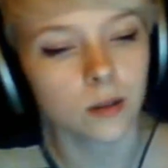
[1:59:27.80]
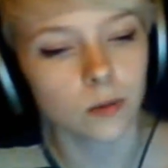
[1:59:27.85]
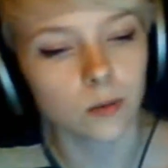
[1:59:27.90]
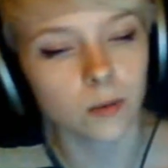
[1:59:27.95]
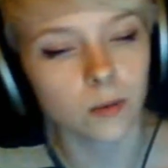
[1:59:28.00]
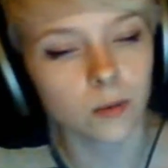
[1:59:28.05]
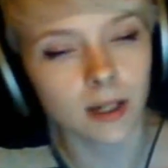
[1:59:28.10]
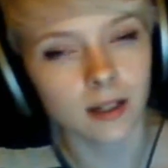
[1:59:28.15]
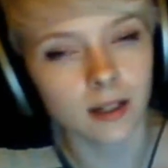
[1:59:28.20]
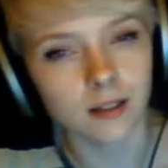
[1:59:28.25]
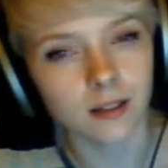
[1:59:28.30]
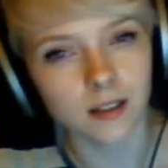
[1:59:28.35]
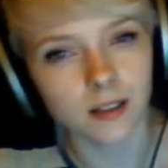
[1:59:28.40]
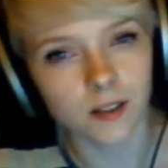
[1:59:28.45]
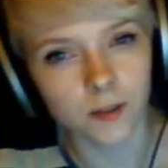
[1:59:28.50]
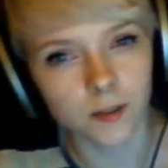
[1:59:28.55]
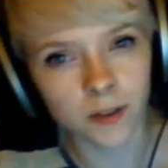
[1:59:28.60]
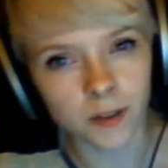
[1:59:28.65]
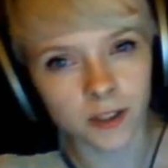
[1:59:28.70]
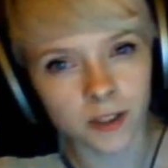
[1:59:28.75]
Well, if
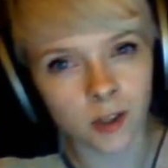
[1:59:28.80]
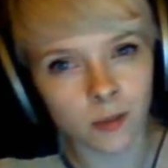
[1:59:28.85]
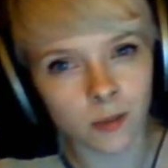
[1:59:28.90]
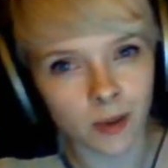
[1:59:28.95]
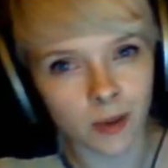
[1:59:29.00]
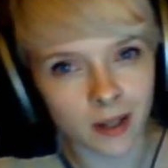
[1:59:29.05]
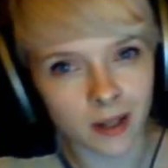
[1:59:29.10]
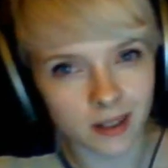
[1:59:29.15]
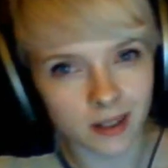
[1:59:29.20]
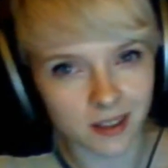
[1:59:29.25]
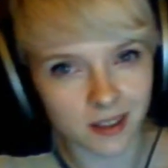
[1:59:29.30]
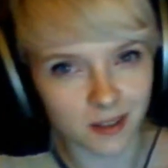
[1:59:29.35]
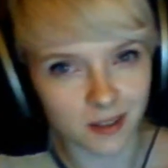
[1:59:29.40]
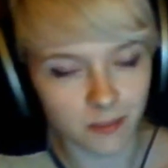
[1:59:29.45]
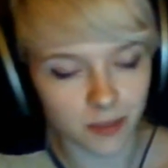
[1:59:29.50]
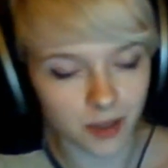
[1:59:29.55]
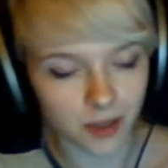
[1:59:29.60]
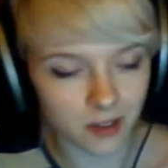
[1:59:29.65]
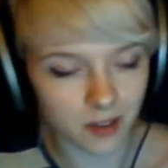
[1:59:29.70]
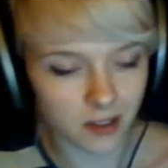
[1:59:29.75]
we go by the
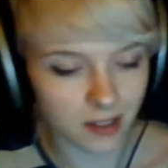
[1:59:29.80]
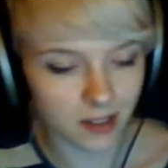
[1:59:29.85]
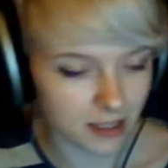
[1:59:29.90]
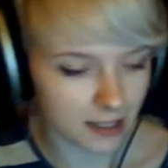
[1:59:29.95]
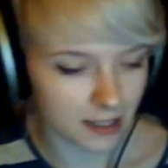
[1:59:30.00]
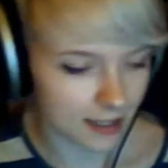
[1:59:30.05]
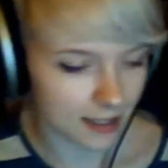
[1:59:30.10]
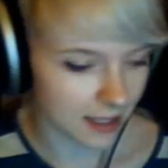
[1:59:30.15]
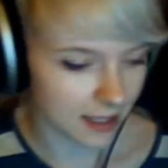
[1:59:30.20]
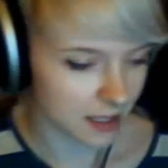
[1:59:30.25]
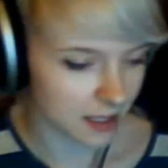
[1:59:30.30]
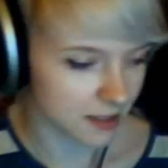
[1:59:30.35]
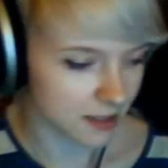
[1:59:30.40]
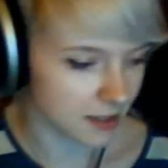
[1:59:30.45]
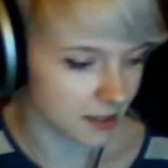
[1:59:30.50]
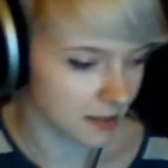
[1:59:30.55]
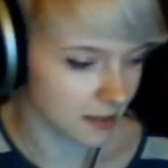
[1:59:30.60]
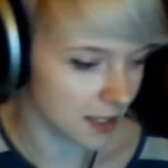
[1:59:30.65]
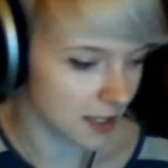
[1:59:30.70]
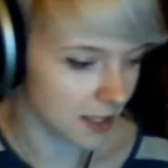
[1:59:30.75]
empirically
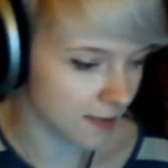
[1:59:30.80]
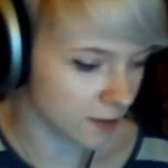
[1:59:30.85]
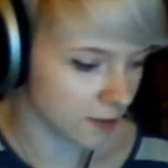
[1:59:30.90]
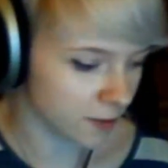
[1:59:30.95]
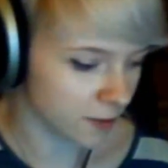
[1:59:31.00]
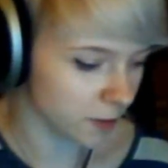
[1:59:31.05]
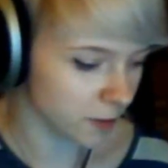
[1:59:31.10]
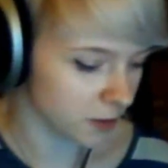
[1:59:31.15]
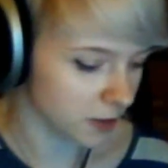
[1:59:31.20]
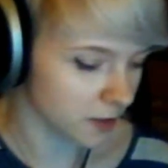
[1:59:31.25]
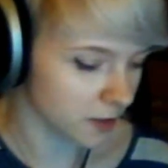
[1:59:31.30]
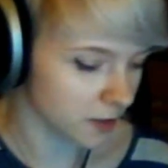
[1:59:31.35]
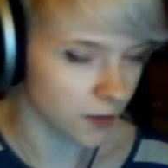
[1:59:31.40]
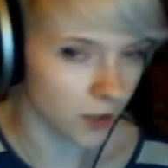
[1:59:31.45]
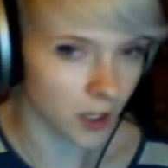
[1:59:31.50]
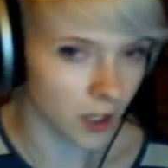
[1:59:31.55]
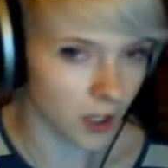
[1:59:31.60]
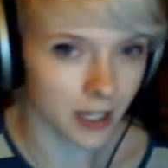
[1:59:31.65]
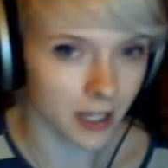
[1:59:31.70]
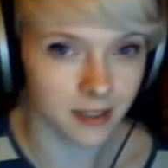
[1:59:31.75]
collected, never
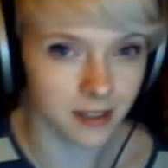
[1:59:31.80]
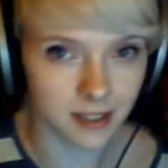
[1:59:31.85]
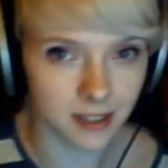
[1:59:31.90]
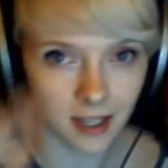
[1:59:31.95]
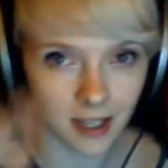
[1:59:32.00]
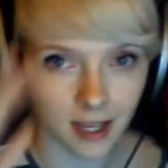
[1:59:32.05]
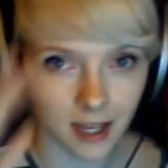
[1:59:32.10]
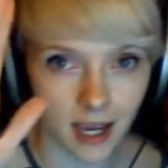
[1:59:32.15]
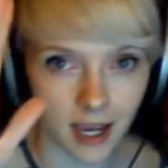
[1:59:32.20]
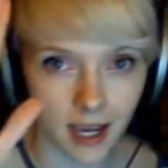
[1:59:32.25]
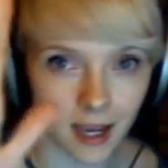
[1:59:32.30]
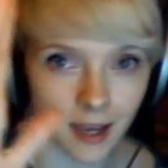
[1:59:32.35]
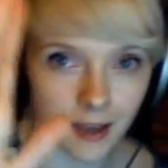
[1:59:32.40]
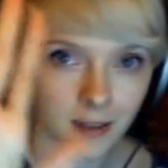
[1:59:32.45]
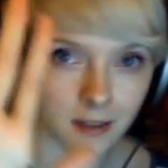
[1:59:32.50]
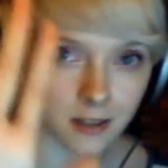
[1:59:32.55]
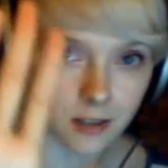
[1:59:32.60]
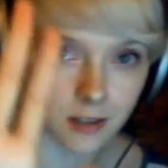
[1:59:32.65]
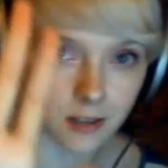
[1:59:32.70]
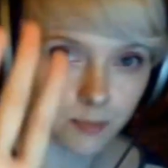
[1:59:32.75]
falsified
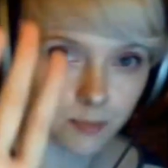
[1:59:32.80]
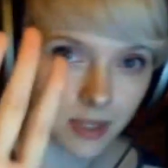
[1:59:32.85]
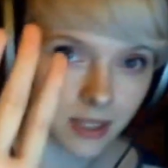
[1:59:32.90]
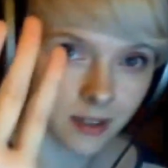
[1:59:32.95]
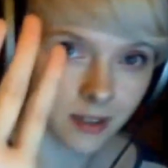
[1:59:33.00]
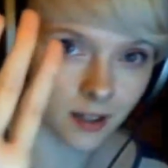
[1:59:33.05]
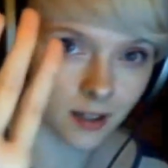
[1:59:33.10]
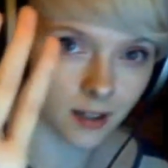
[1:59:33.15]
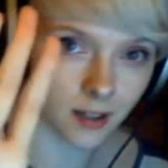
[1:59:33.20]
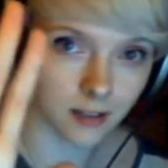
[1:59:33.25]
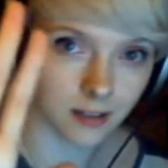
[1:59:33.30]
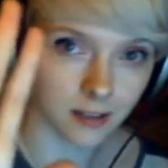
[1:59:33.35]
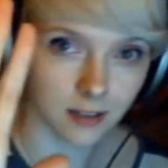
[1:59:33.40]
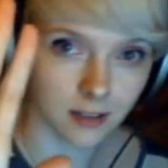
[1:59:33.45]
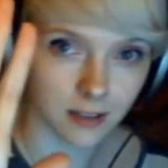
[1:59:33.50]
hand penile